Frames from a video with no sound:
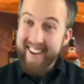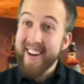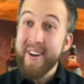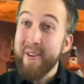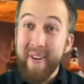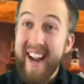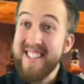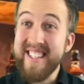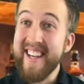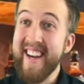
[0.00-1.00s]

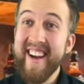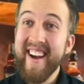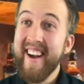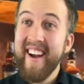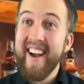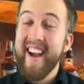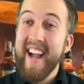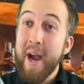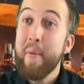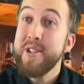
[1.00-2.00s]
Crazy.
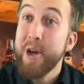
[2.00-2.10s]
It was your